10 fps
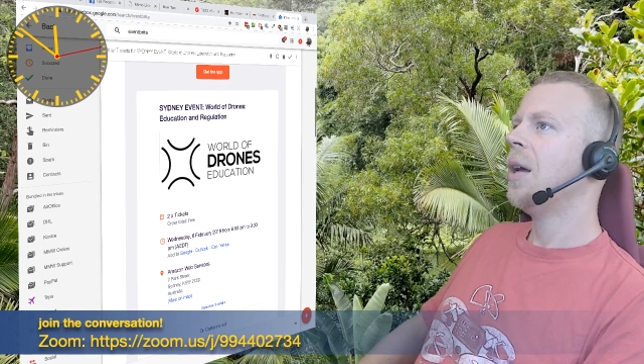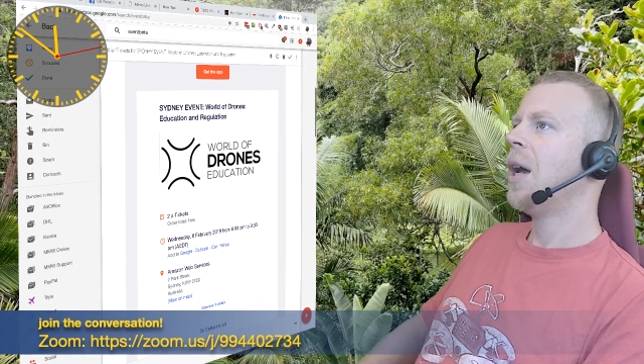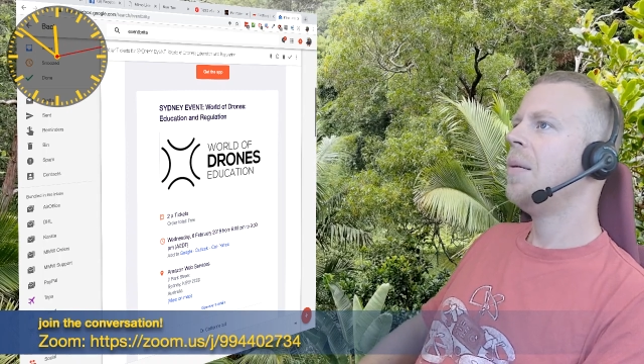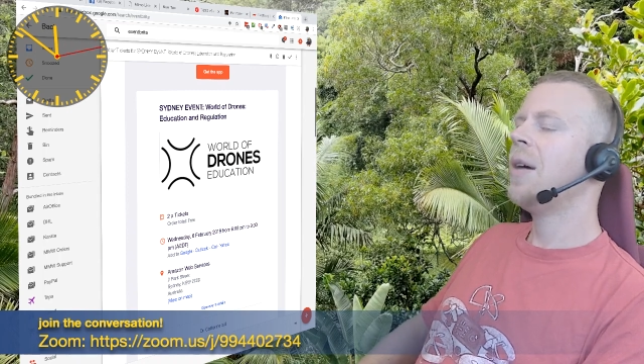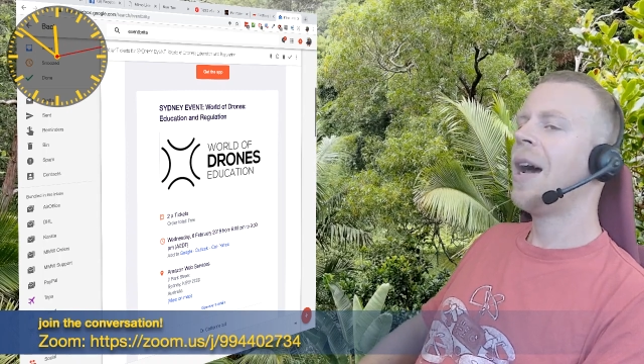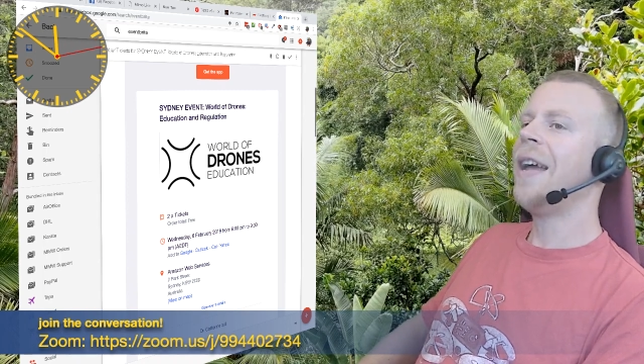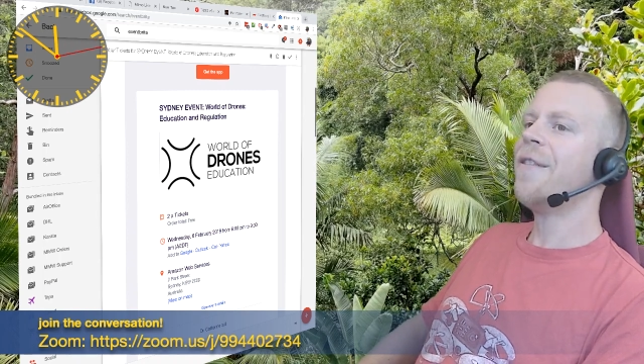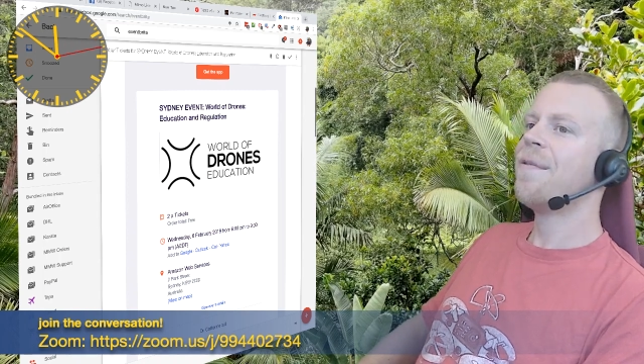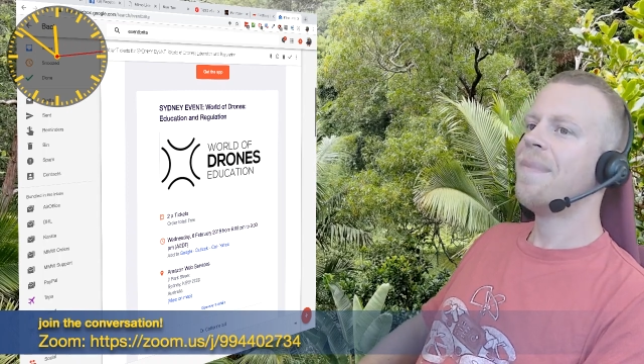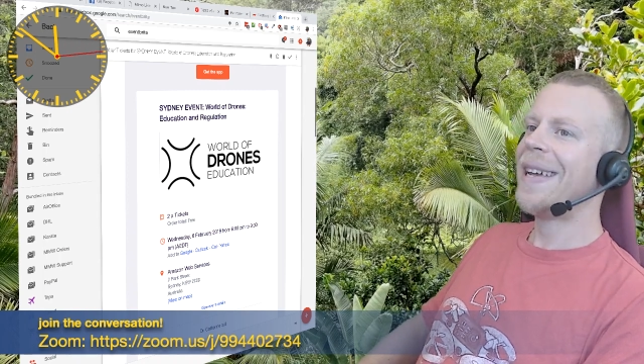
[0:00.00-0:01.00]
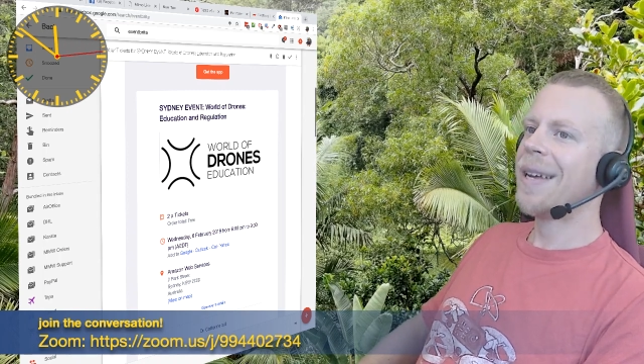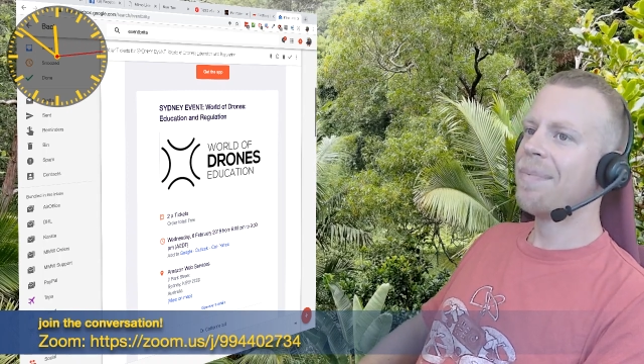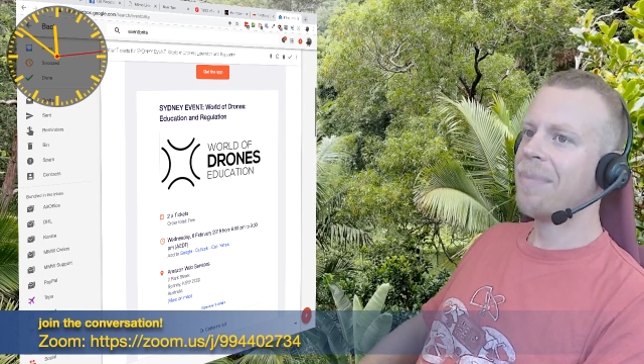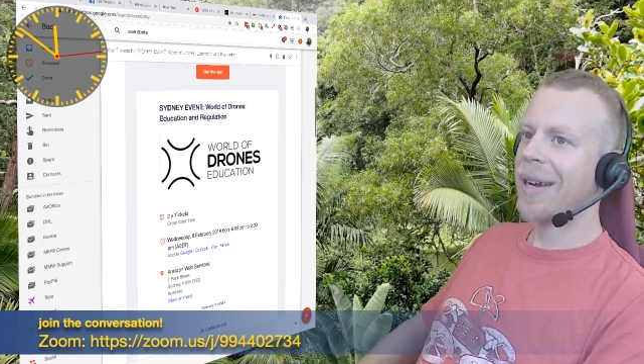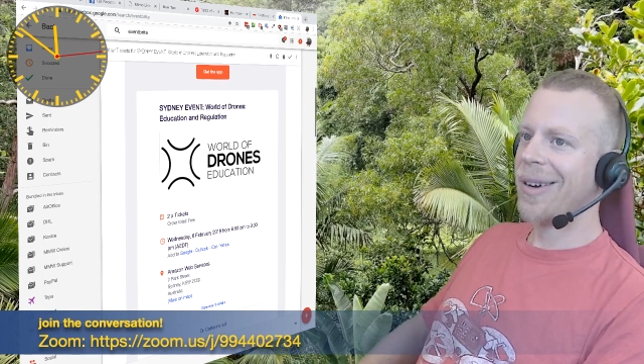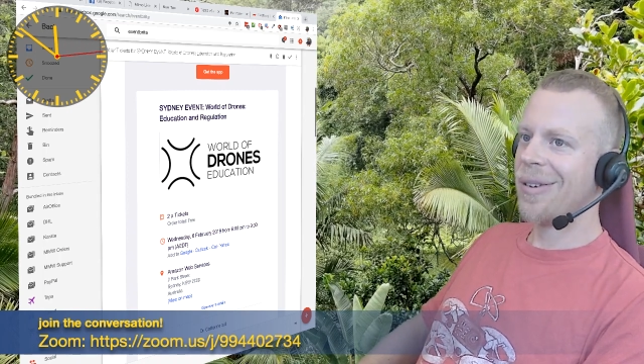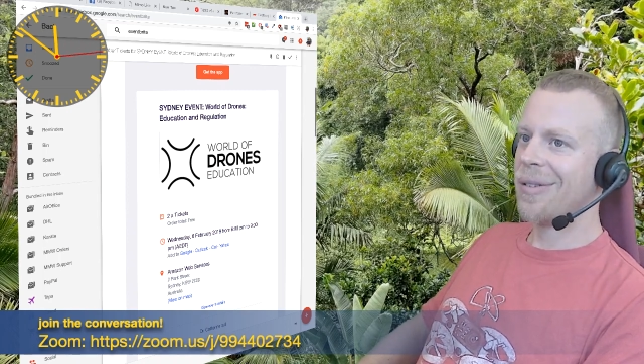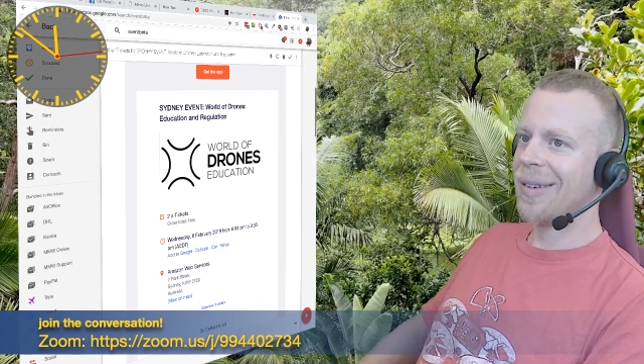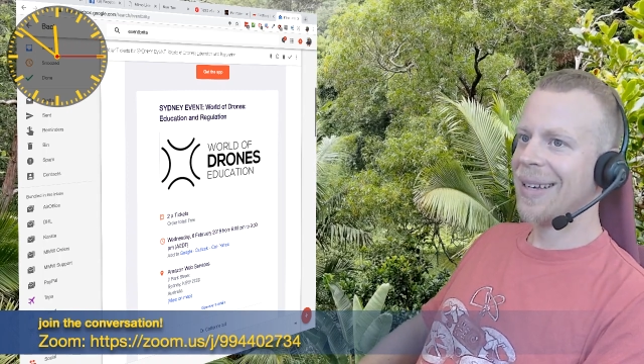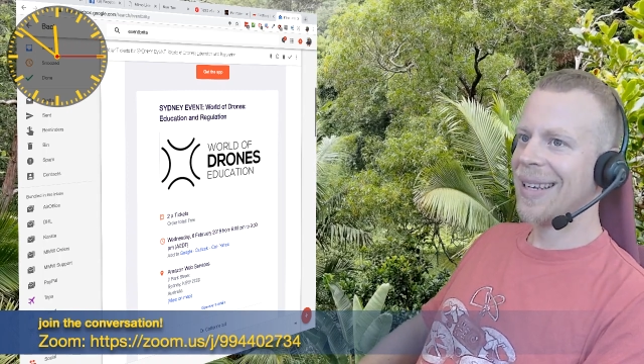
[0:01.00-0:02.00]
I have made up my
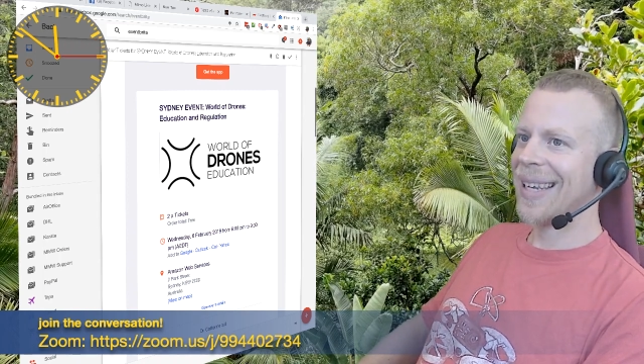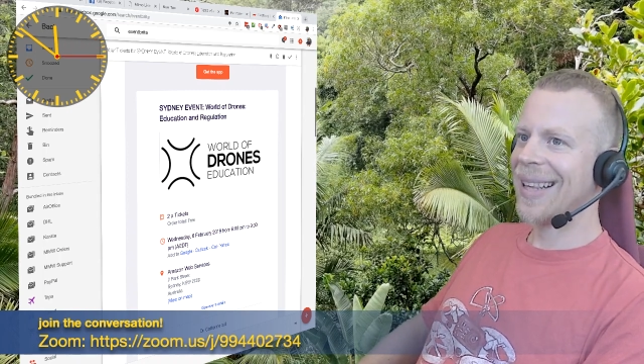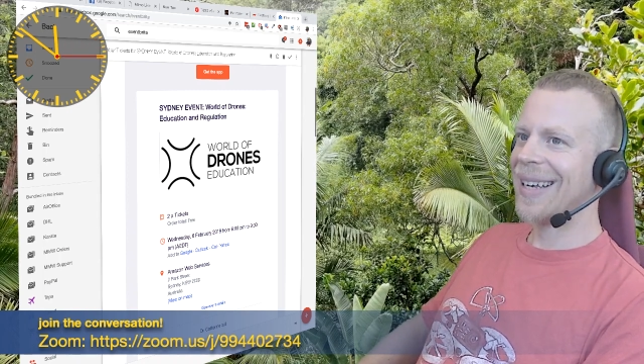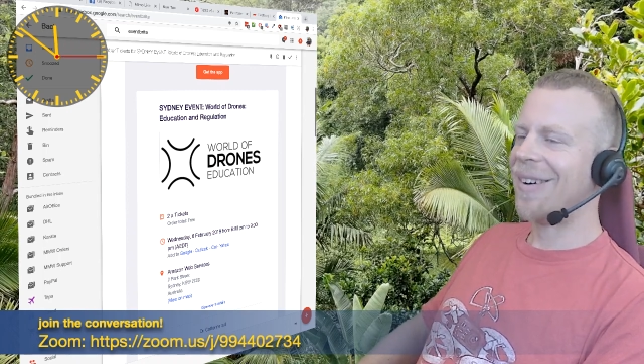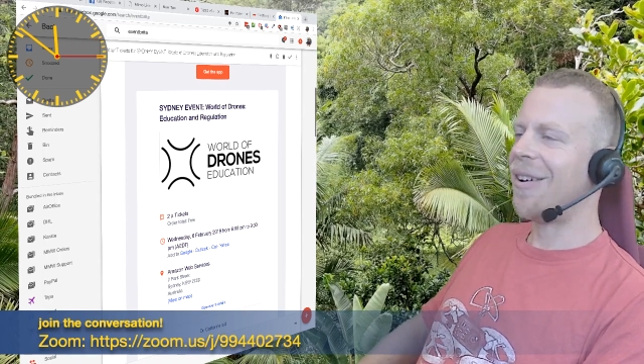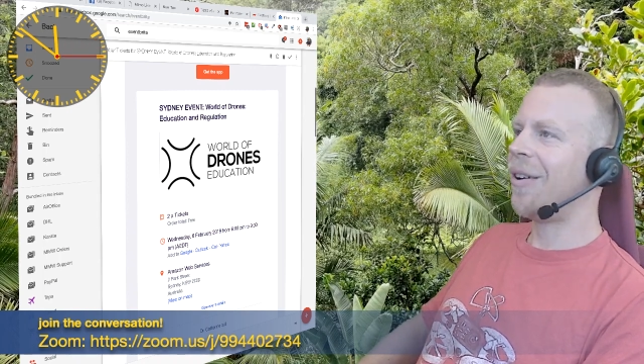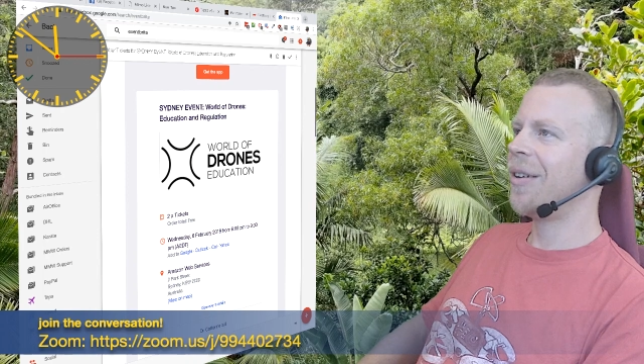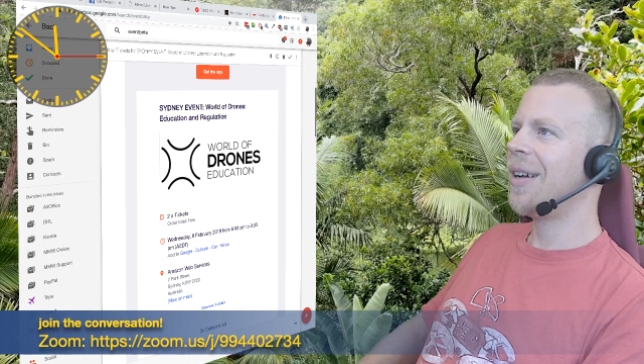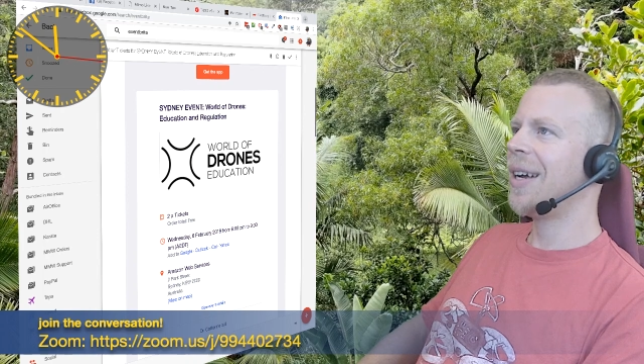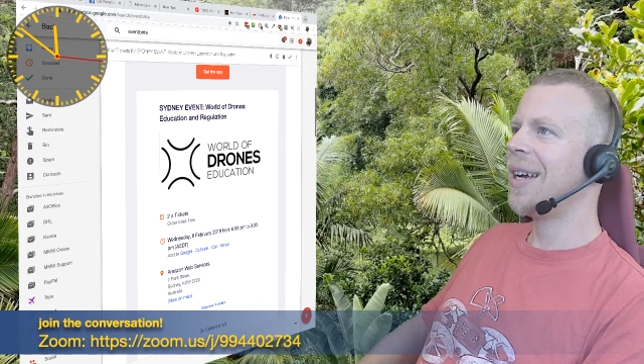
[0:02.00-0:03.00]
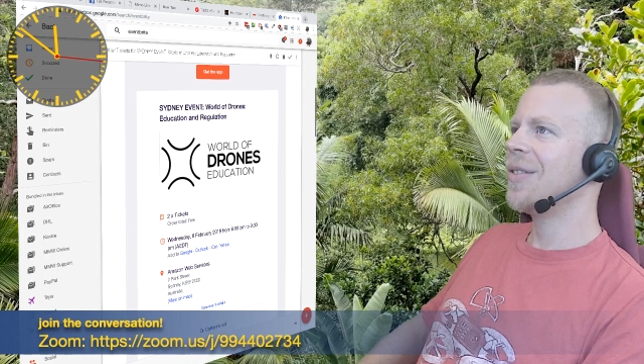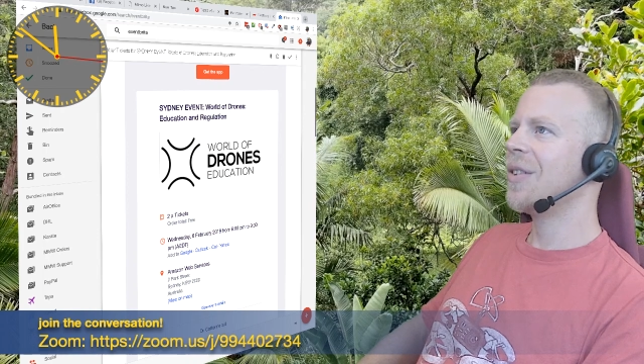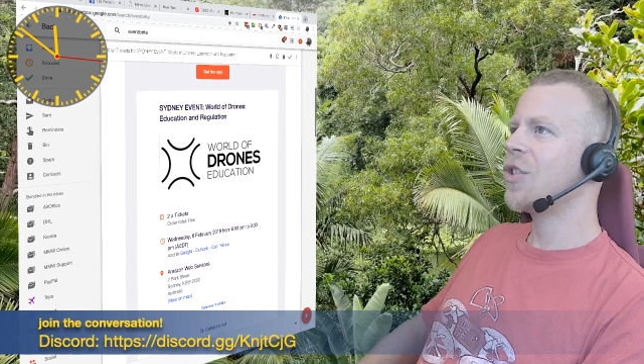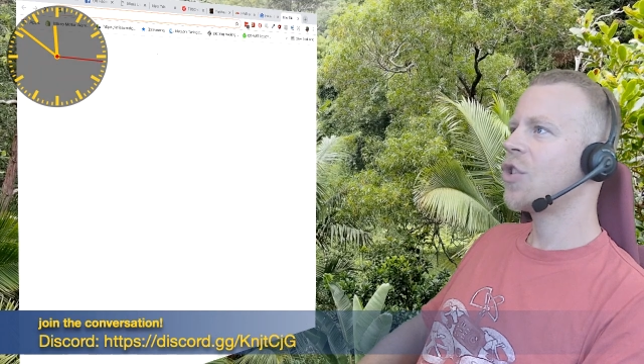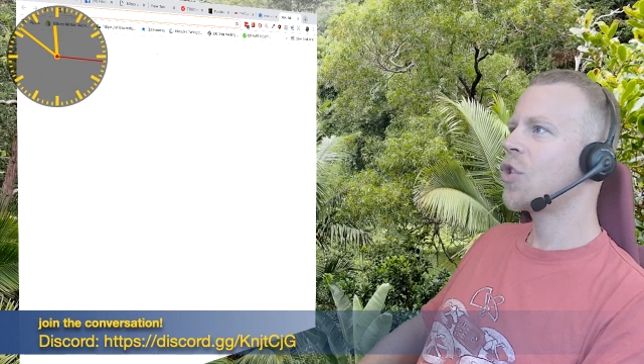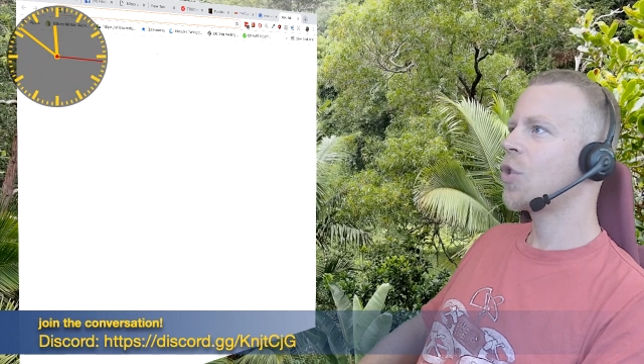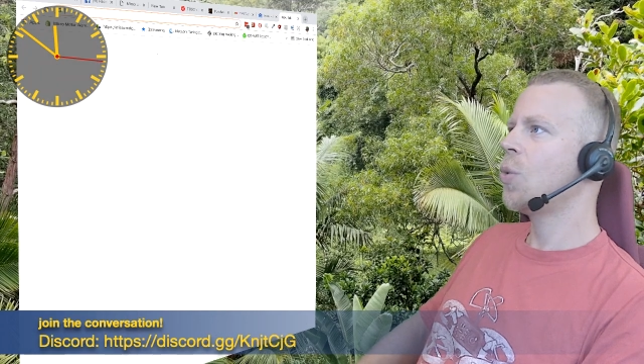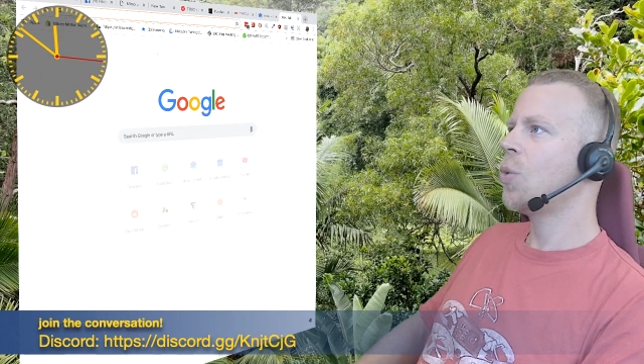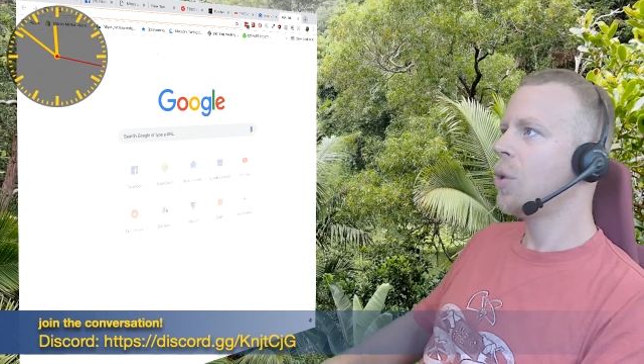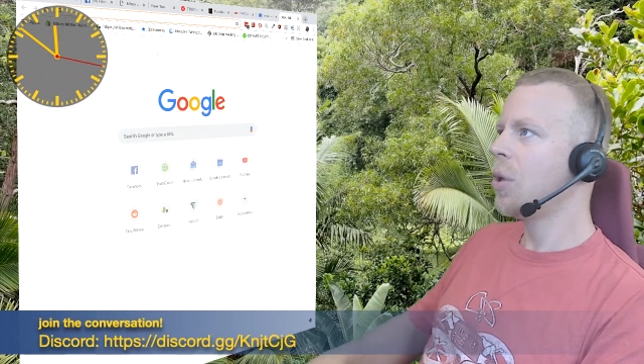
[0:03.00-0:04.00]
own little online
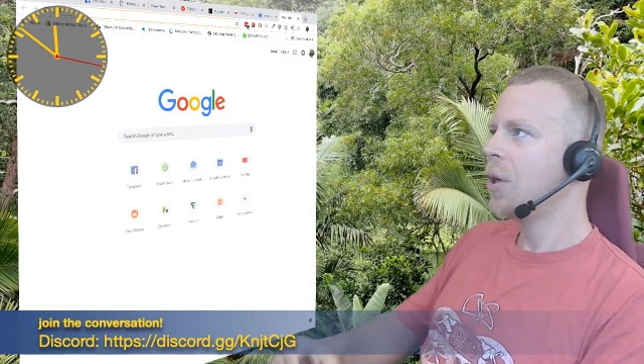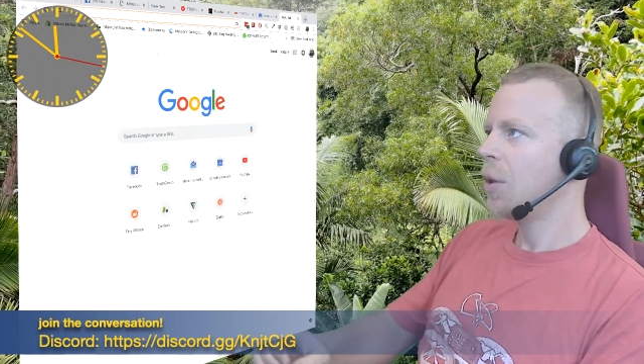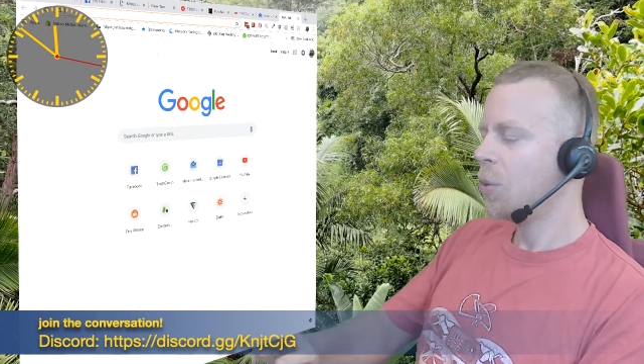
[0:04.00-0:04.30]
school,